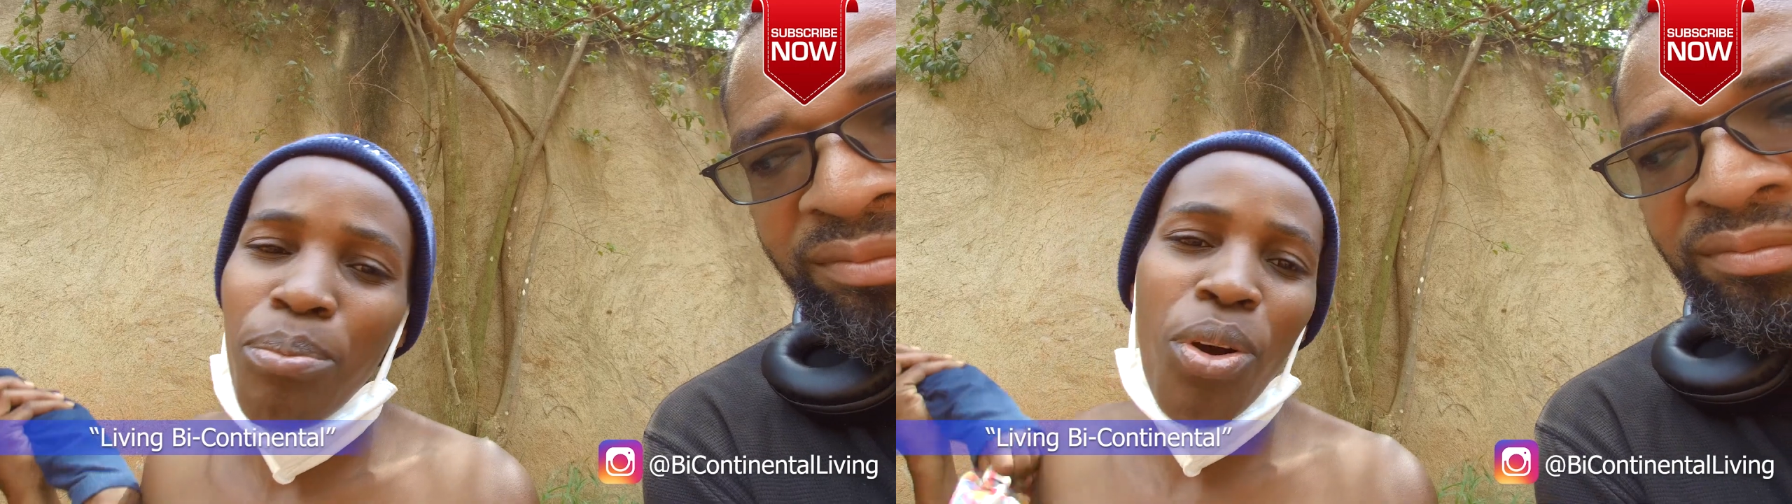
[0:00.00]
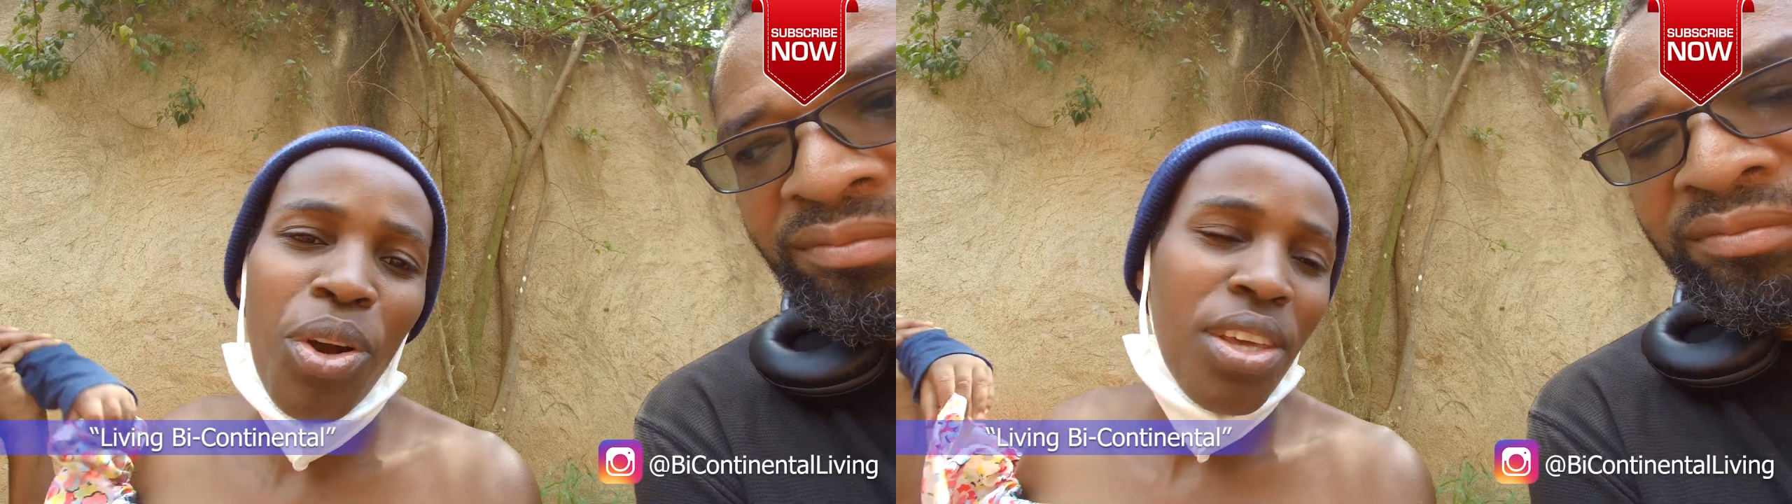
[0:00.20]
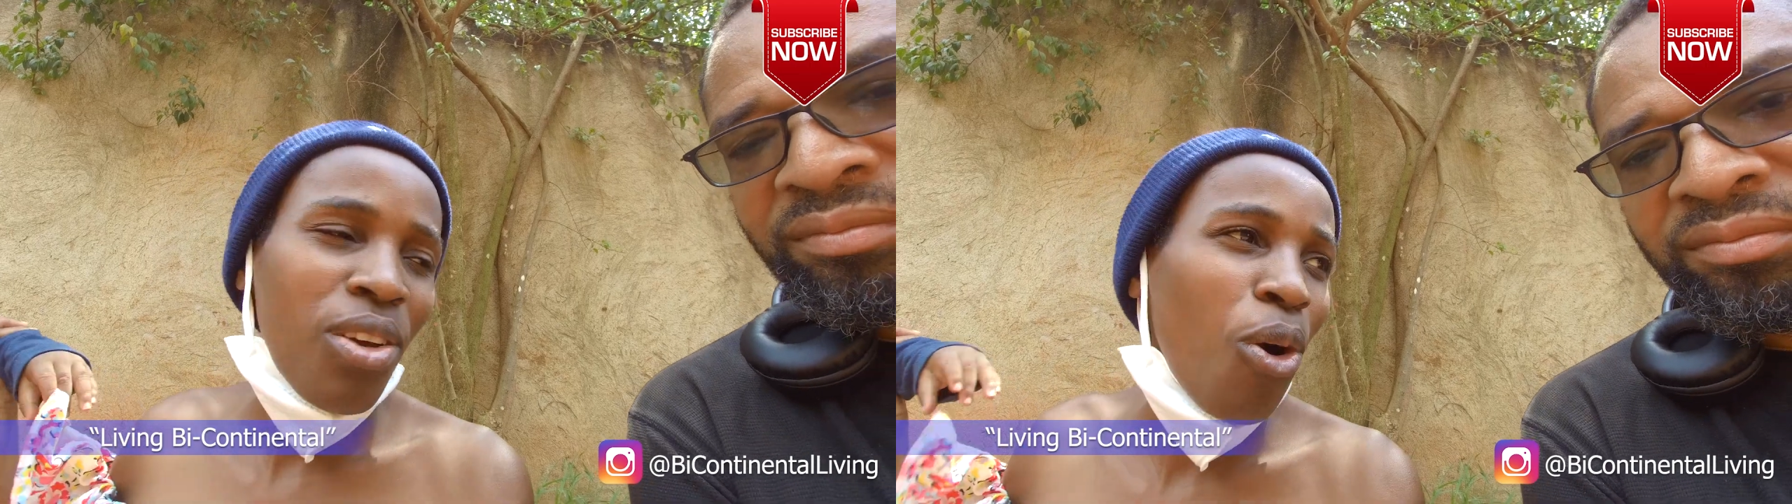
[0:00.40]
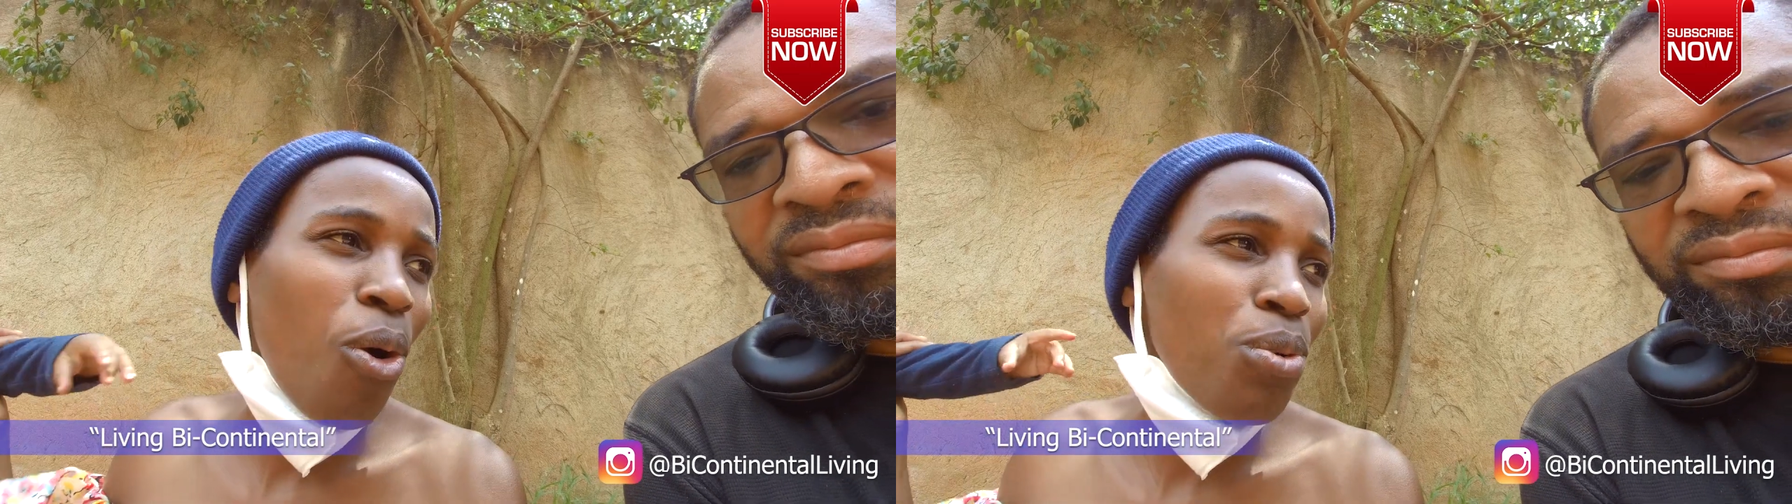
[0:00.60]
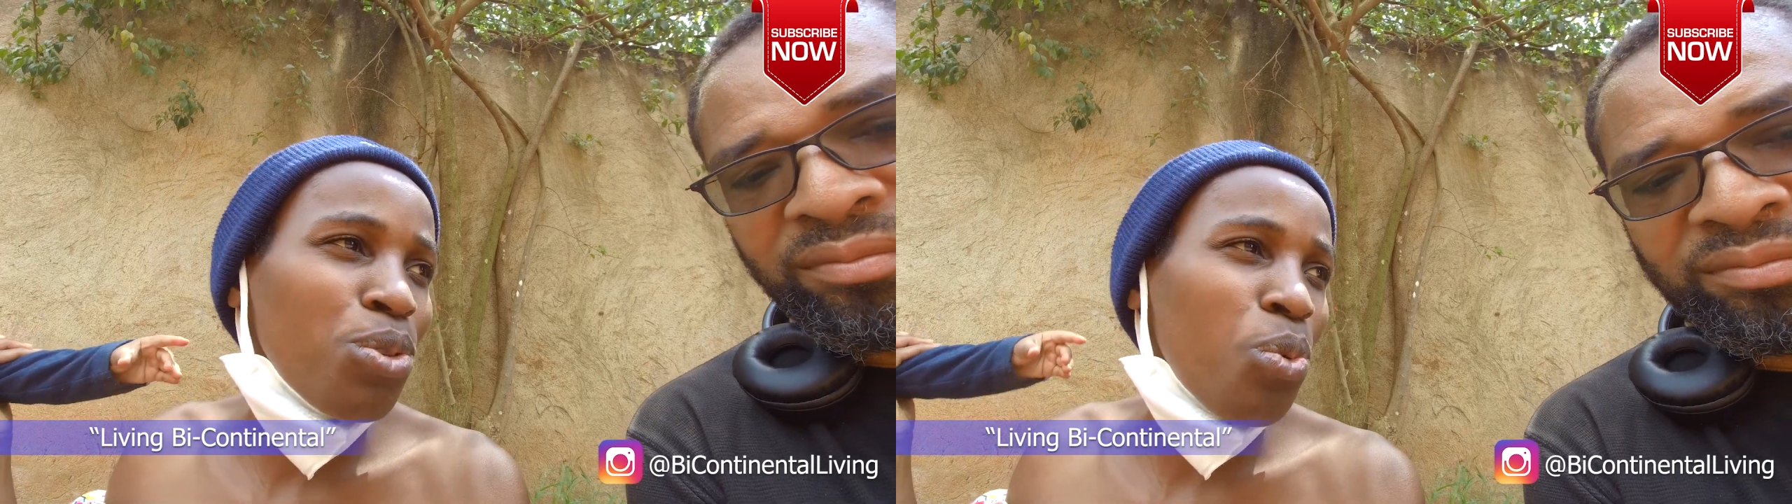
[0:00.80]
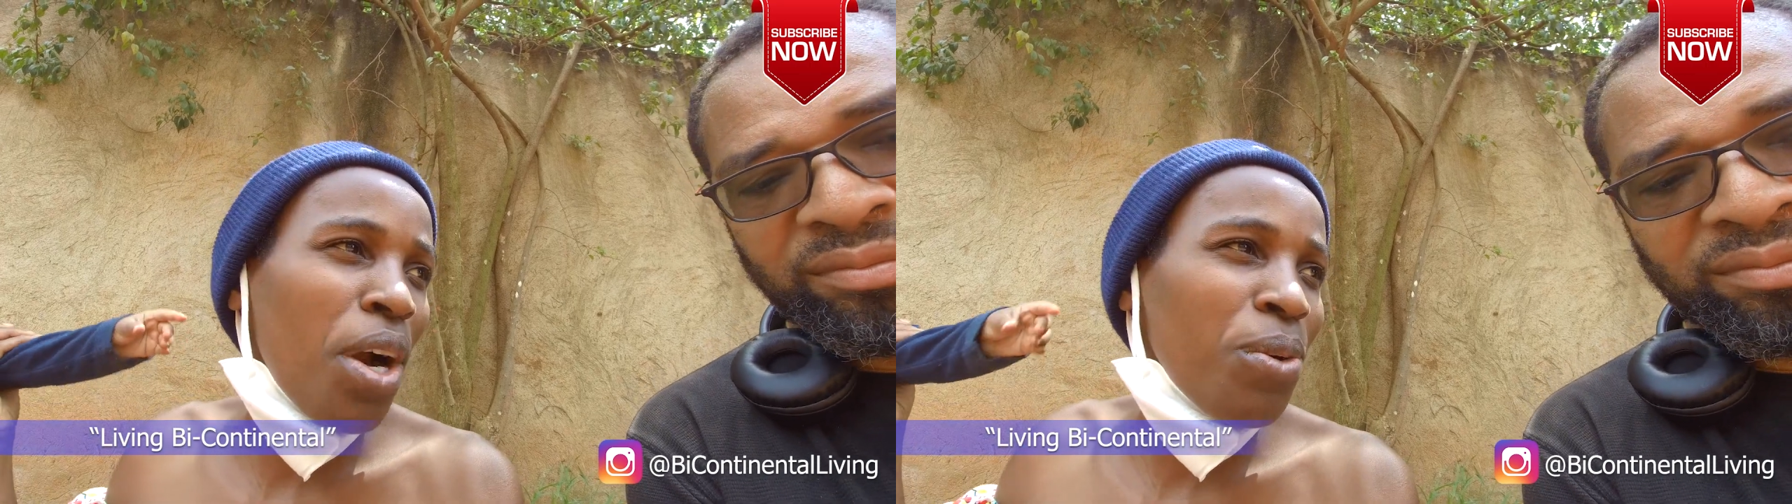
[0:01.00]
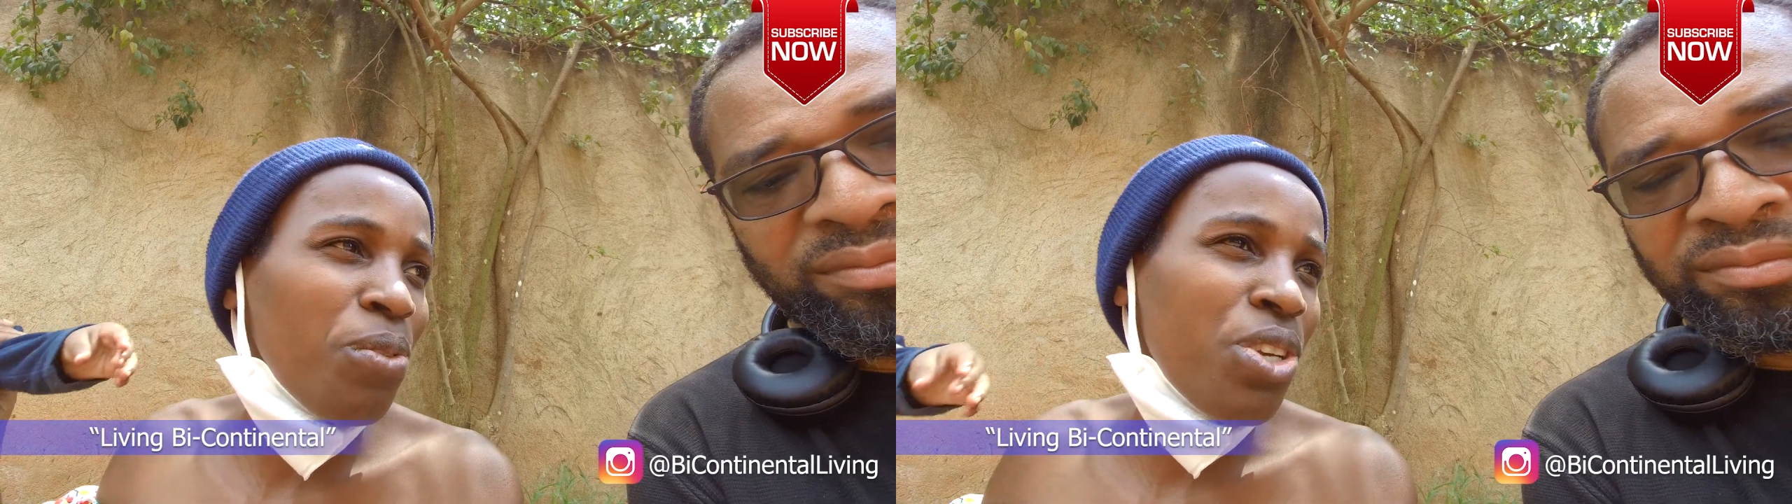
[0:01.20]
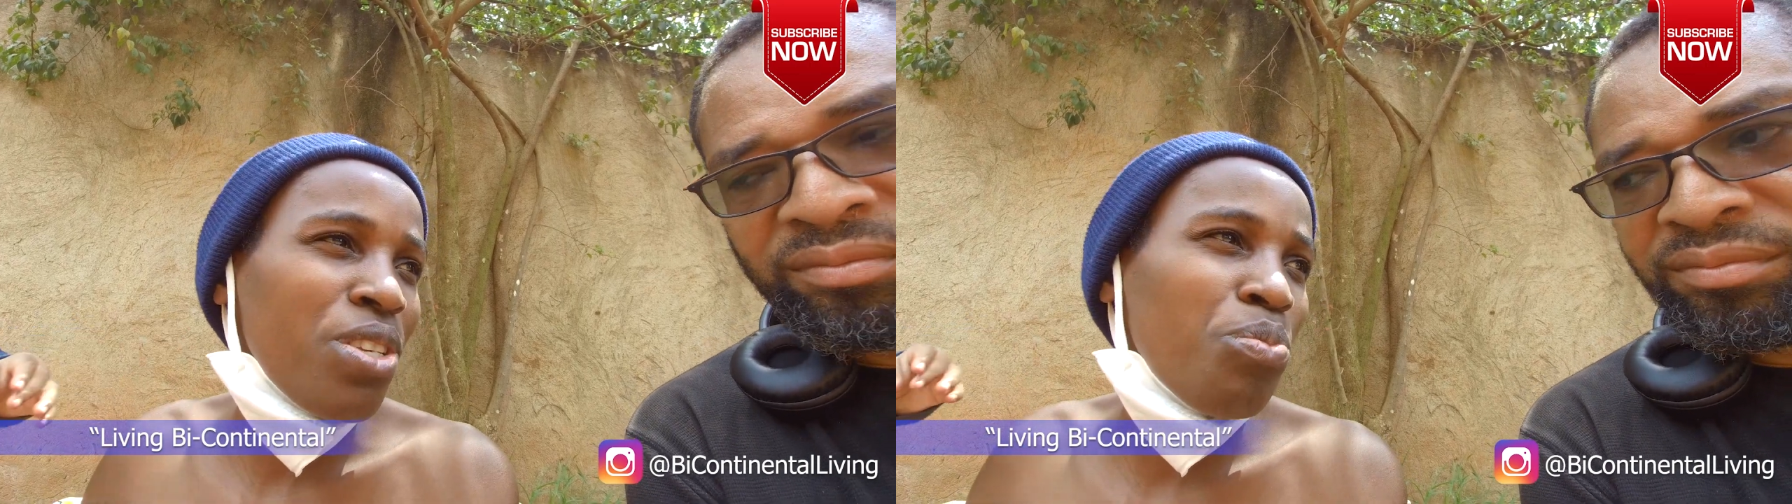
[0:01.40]
boy called one of
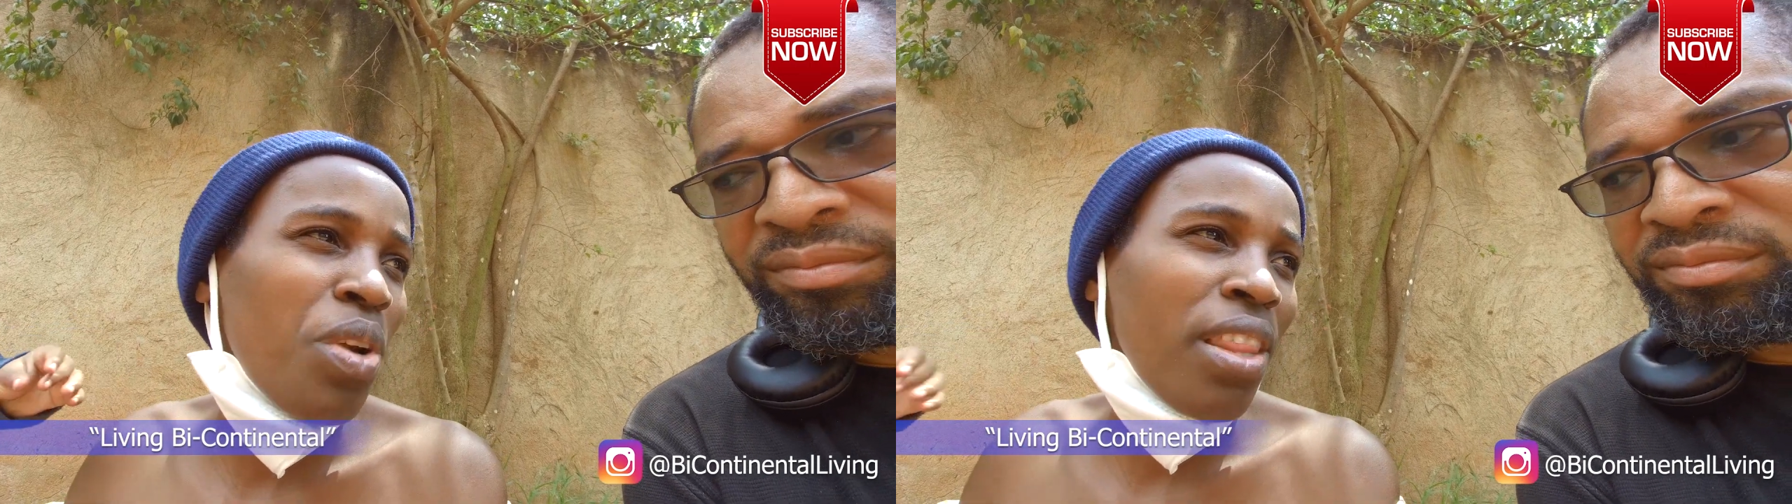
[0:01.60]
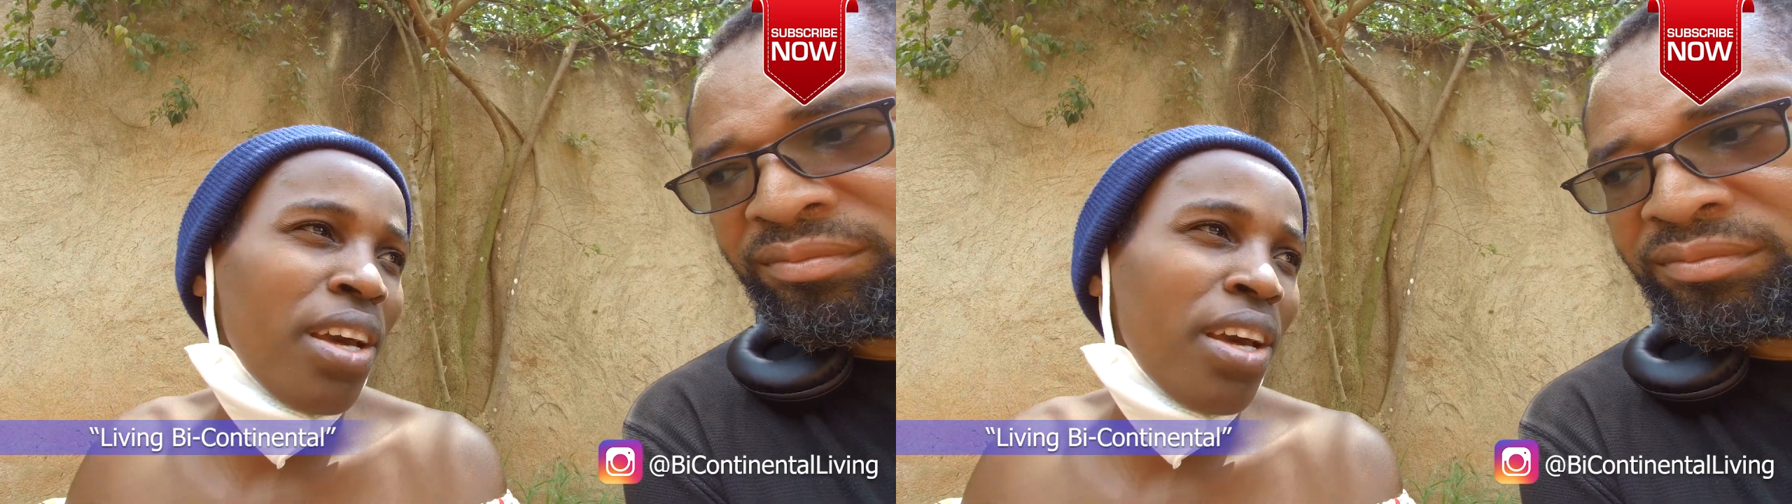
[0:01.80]
his brother,